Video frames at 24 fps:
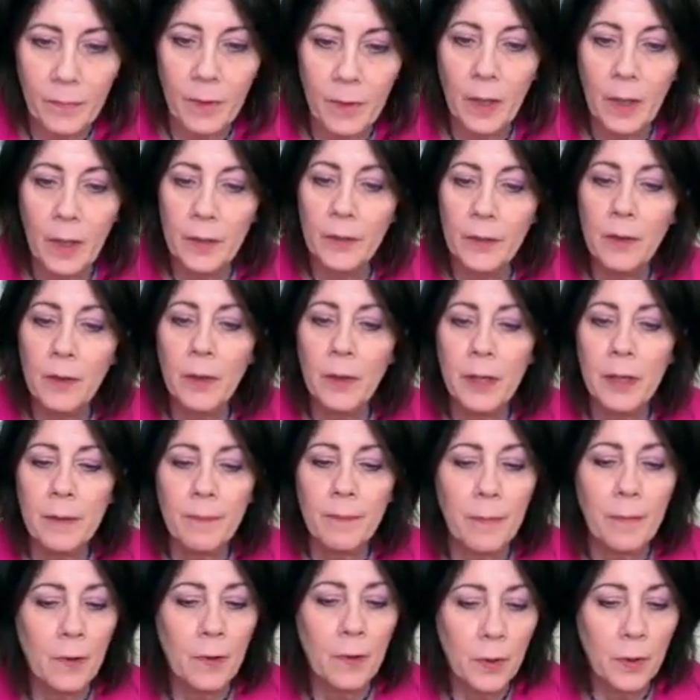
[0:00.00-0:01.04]
On the right,
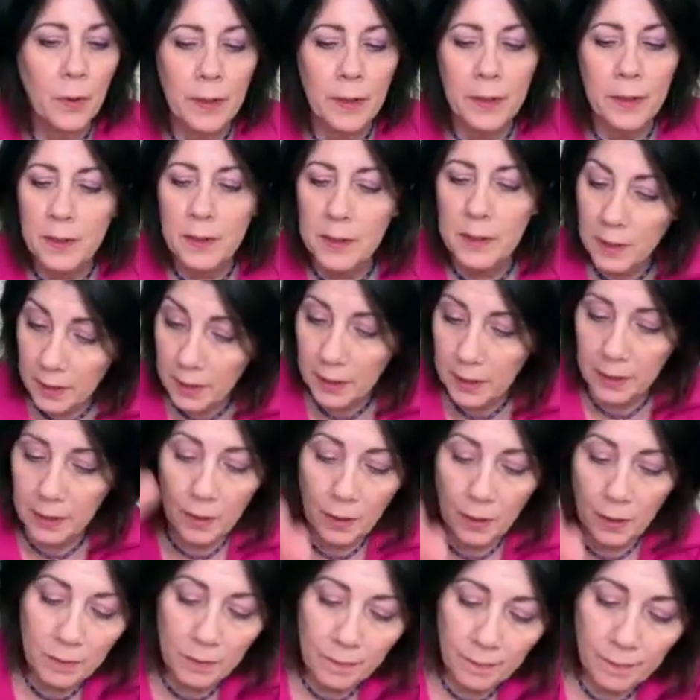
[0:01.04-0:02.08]
awareness,
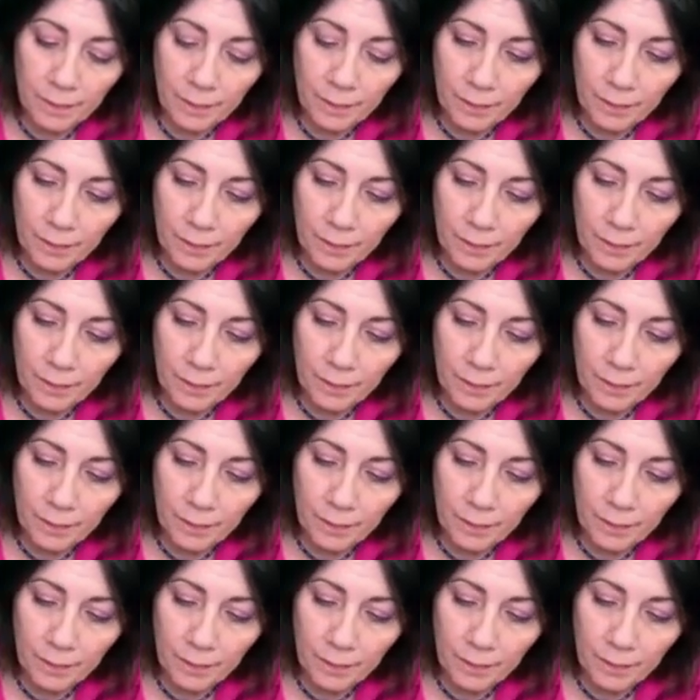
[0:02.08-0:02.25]
ego